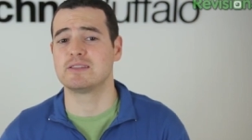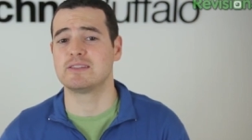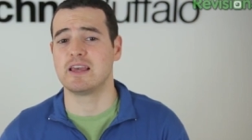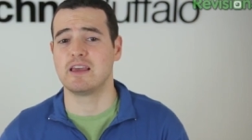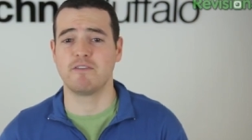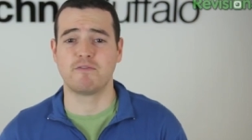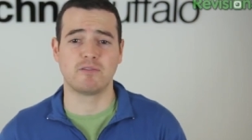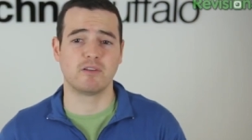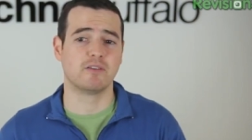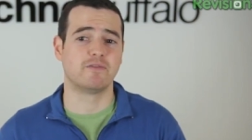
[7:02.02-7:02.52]

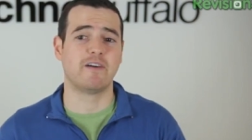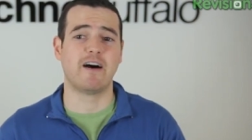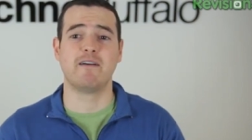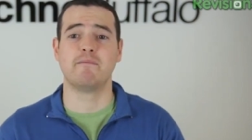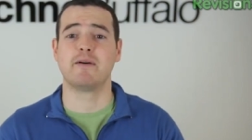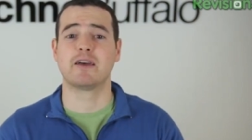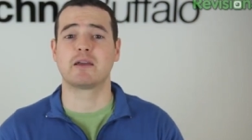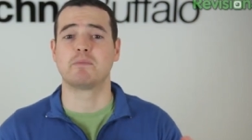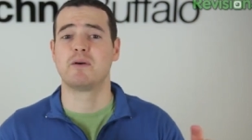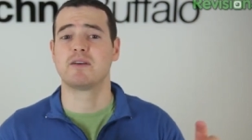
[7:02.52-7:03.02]
save for the
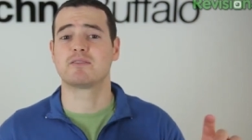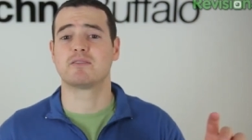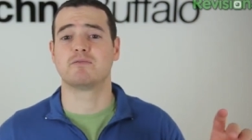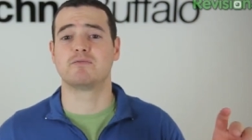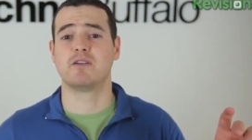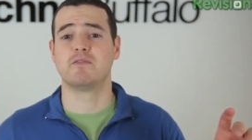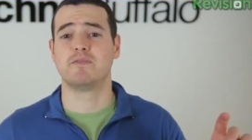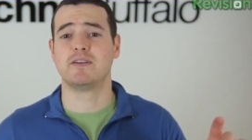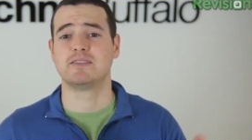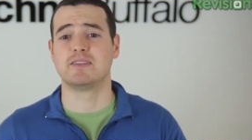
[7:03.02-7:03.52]
5 megapixel
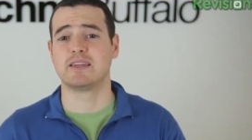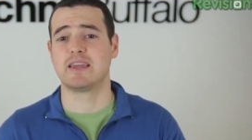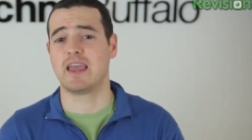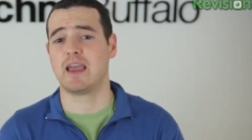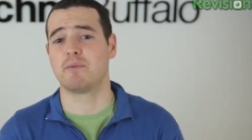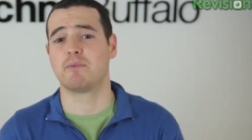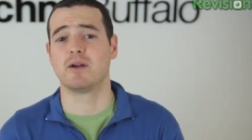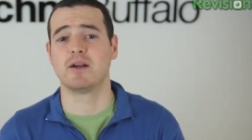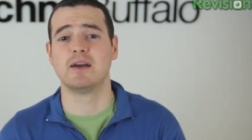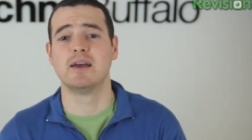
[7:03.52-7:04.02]
front facing
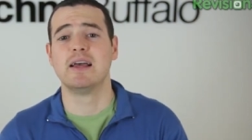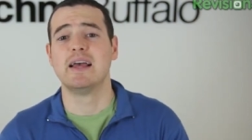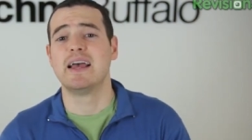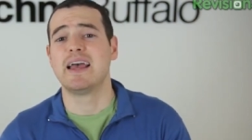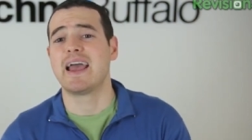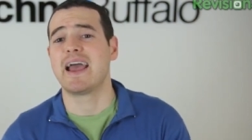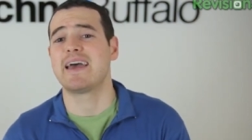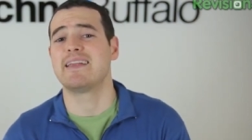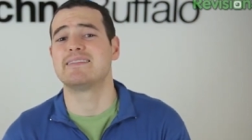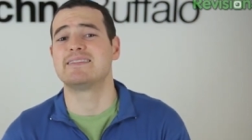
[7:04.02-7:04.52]
camera
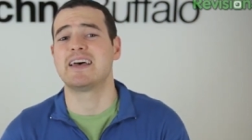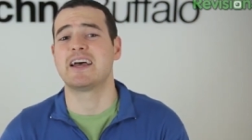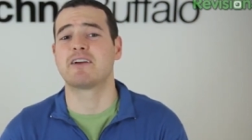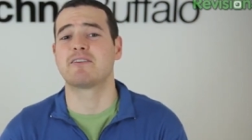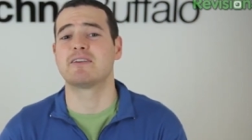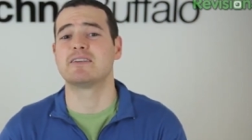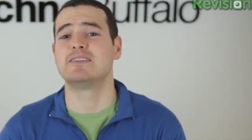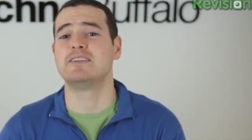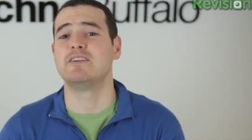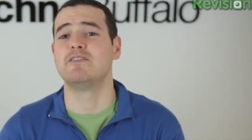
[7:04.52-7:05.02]
and
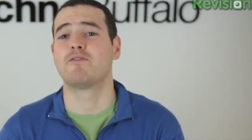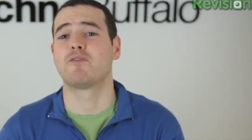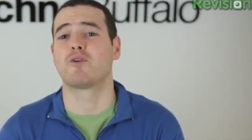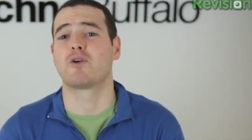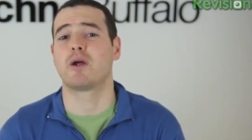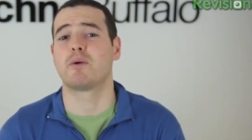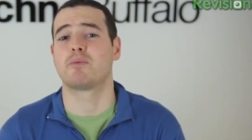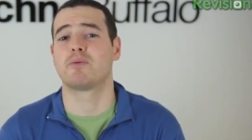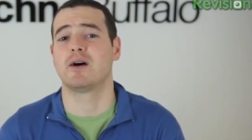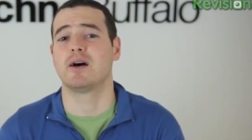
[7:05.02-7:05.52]
Tegra
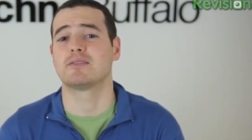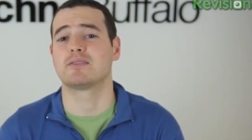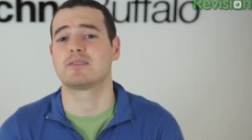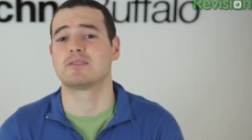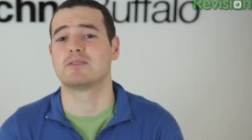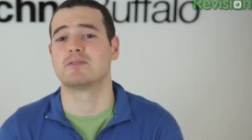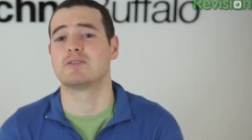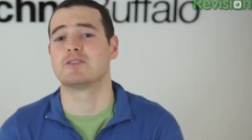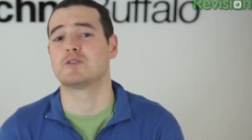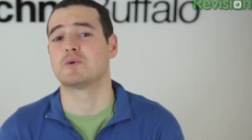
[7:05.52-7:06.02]
T4i
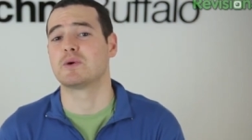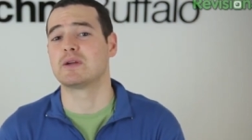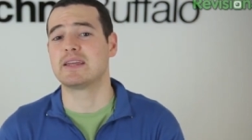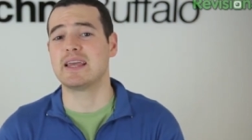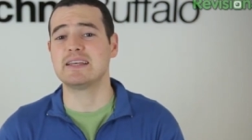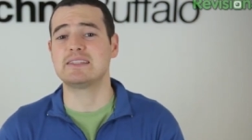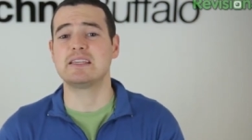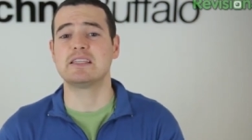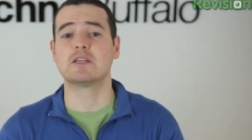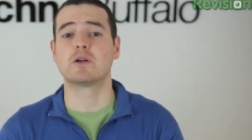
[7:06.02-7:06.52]
processor. So we're
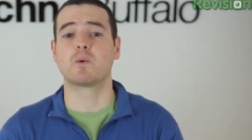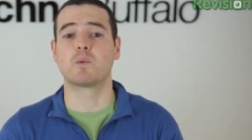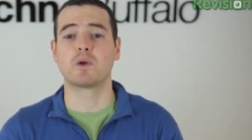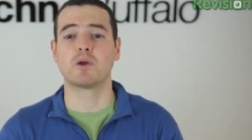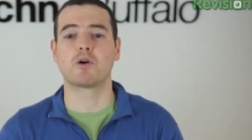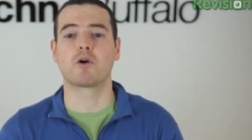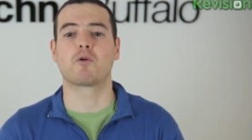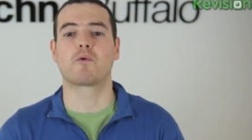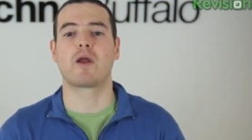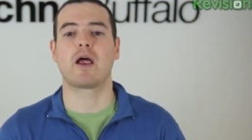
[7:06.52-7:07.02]
guessing their
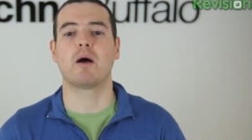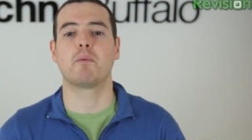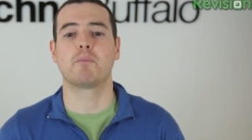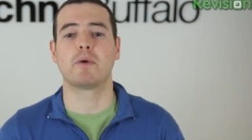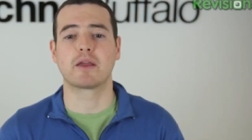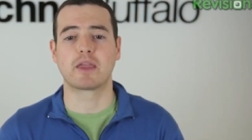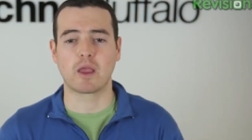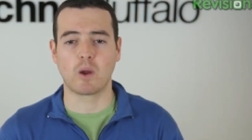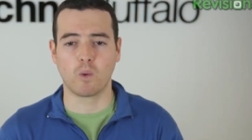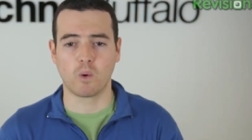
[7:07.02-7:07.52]
real
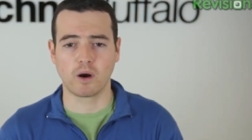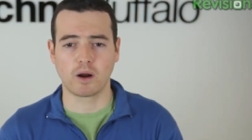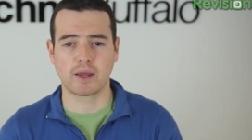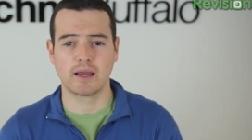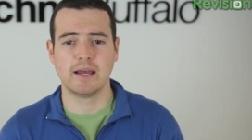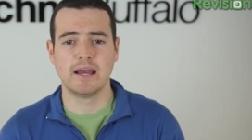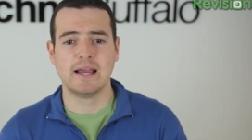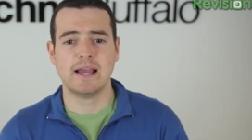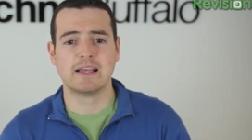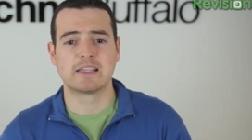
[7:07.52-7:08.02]
groundbreaking
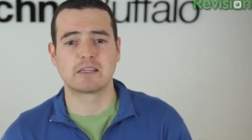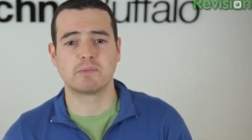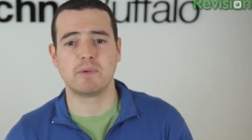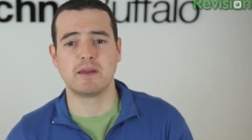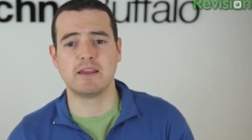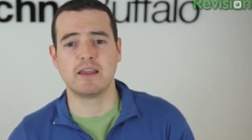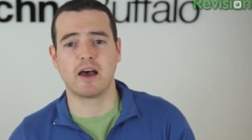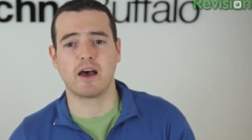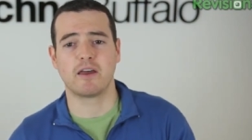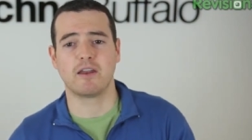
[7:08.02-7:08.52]
work is going
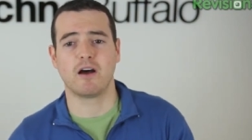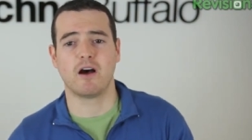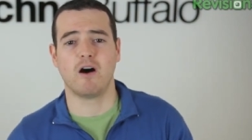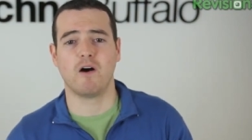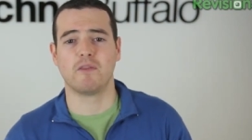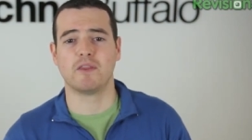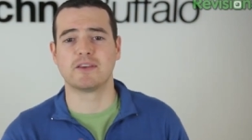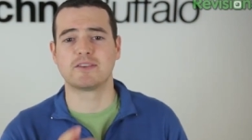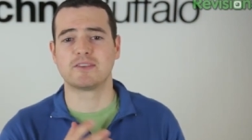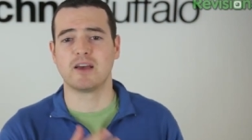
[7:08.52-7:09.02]
to be done
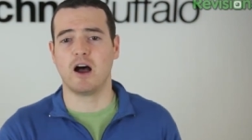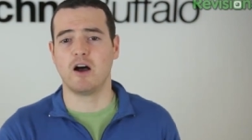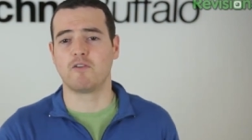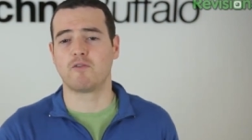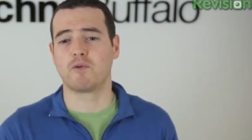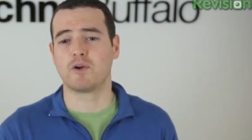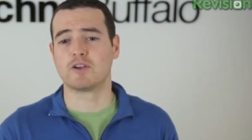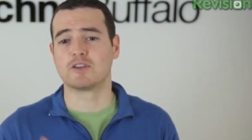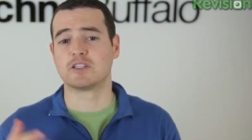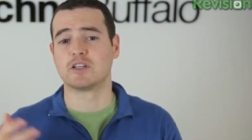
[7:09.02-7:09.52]
on the
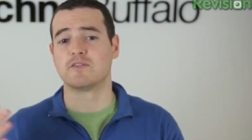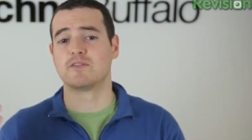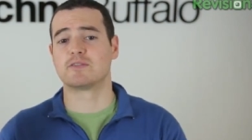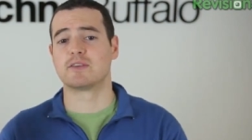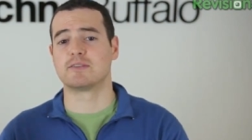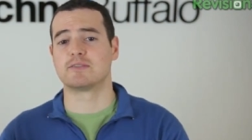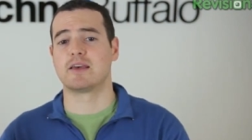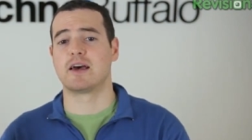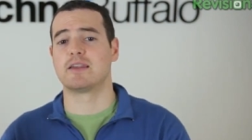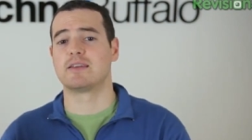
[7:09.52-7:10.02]
software
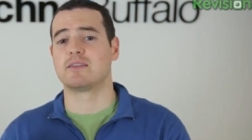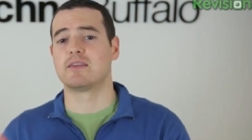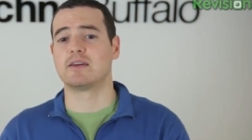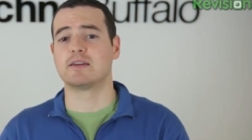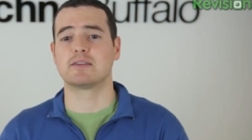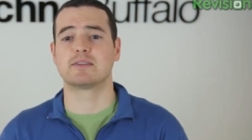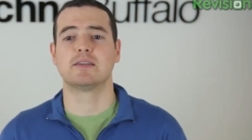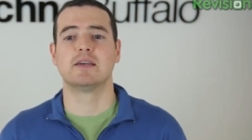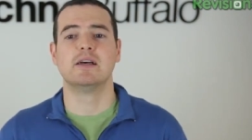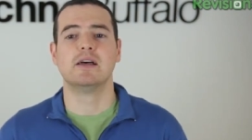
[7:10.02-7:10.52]
services side of
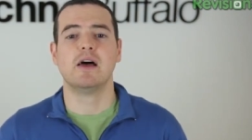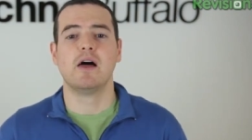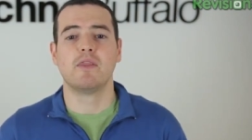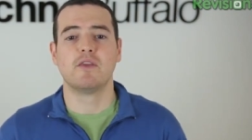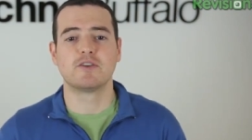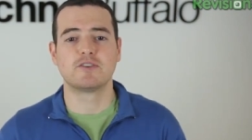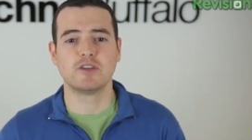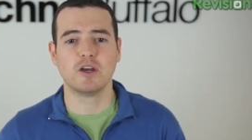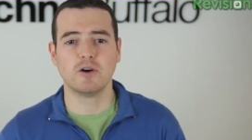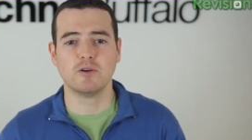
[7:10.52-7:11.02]
things.
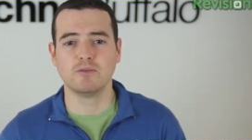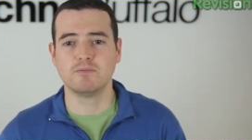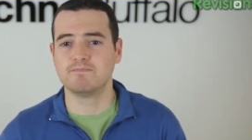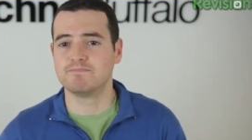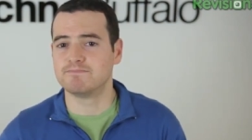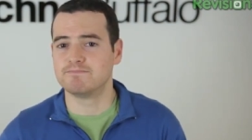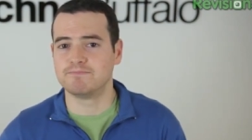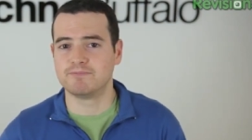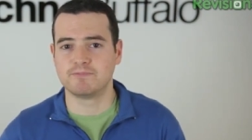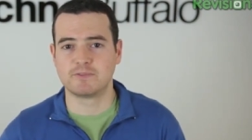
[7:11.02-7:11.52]
There's
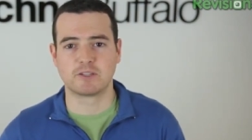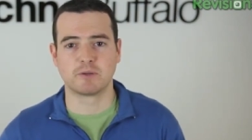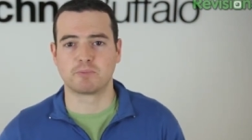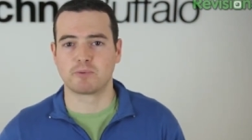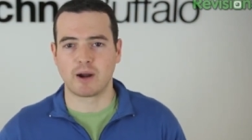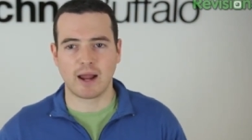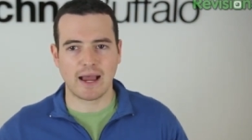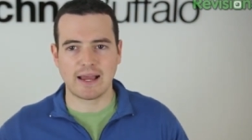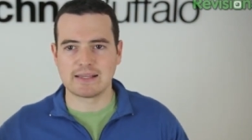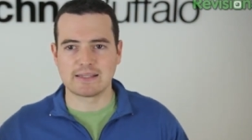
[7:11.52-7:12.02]
no
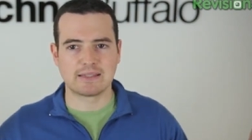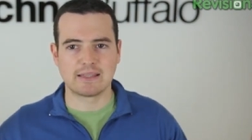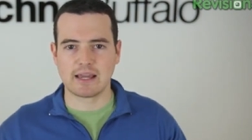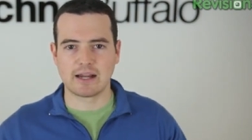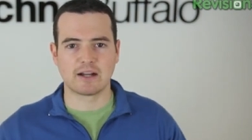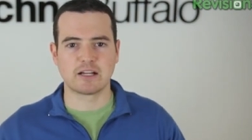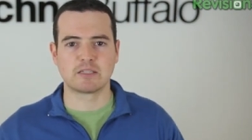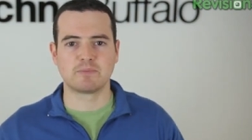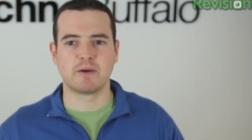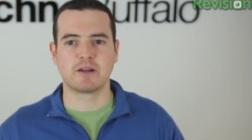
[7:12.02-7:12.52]
surprise
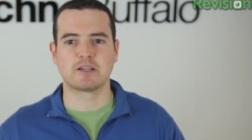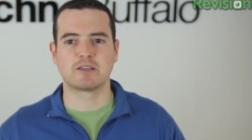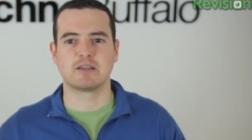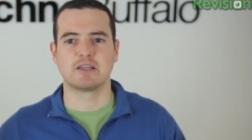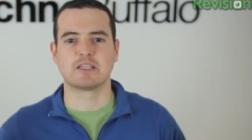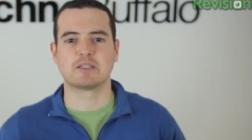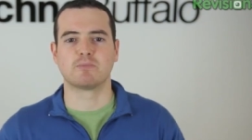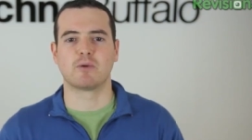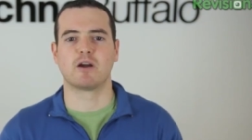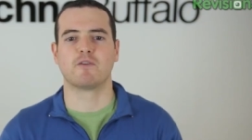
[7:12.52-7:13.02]
there,
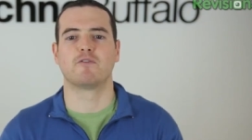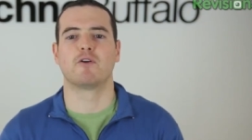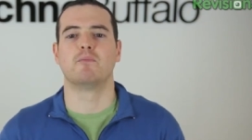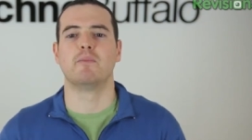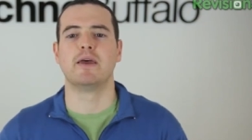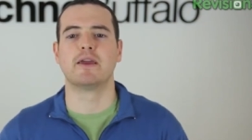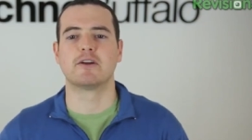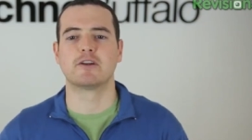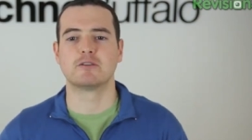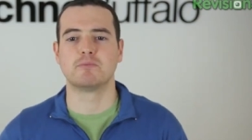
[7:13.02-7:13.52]
especially as smartphone
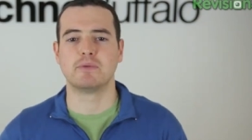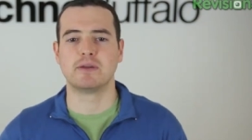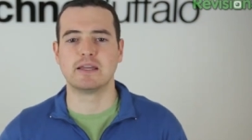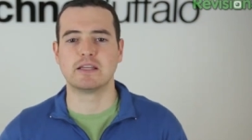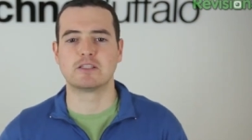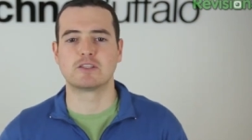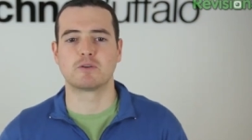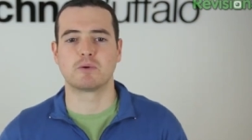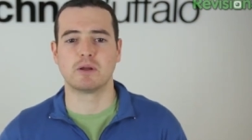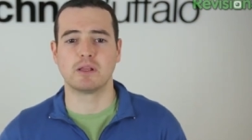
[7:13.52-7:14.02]
makers
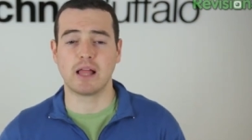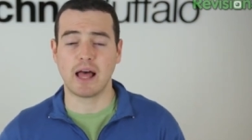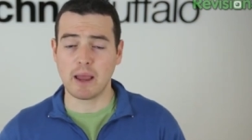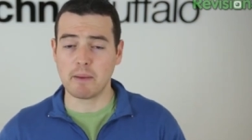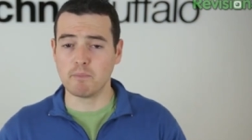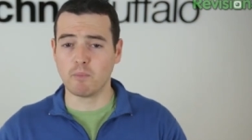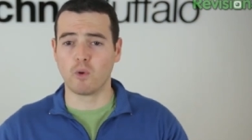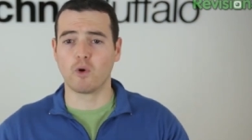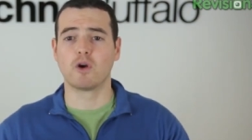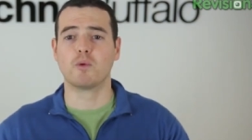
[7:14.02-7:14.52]
begin to
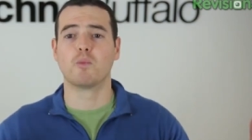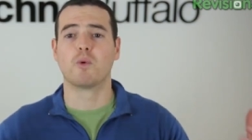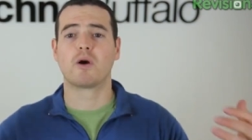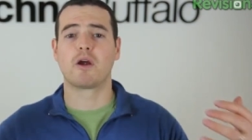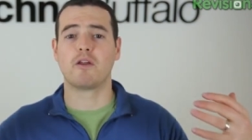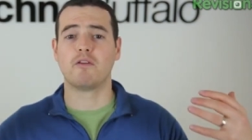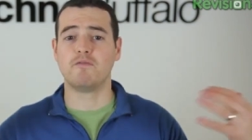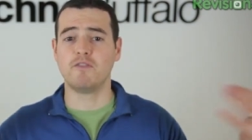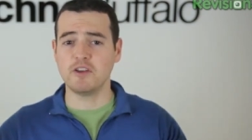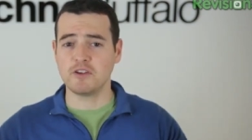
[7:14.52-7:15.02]
rely more and
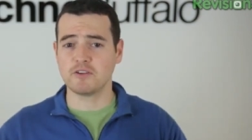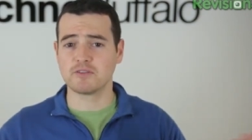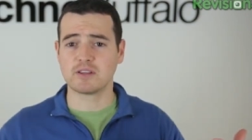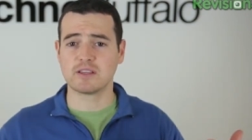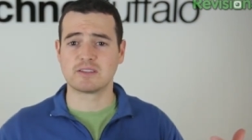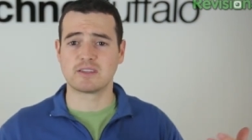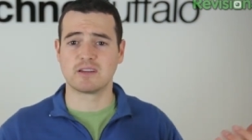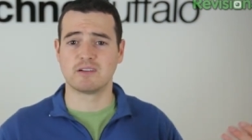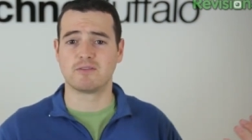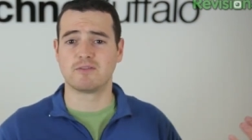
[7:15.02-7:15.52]
more on features
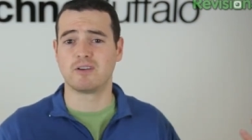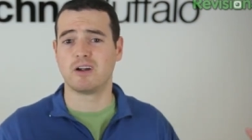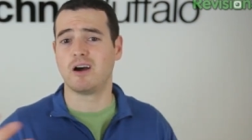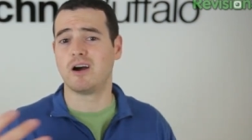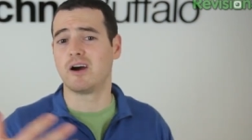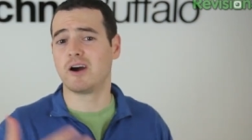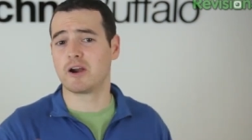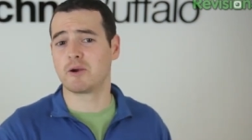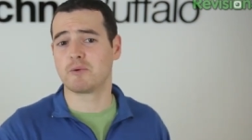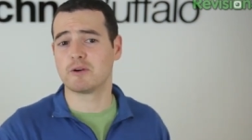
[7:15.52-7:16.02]
instead of
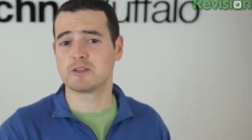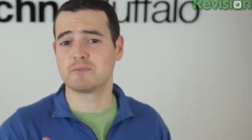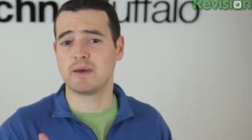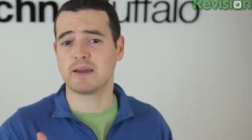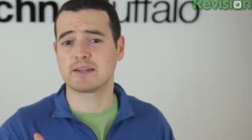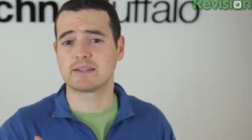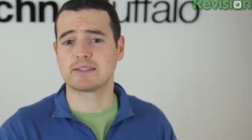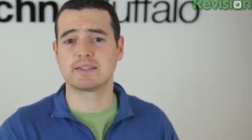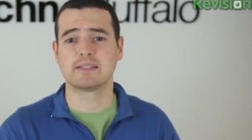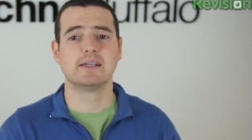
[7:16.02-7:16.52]
raw hardware
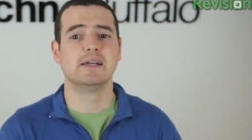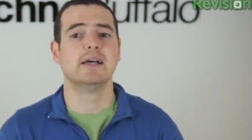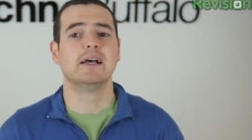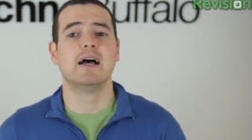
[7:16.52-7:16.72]
specs.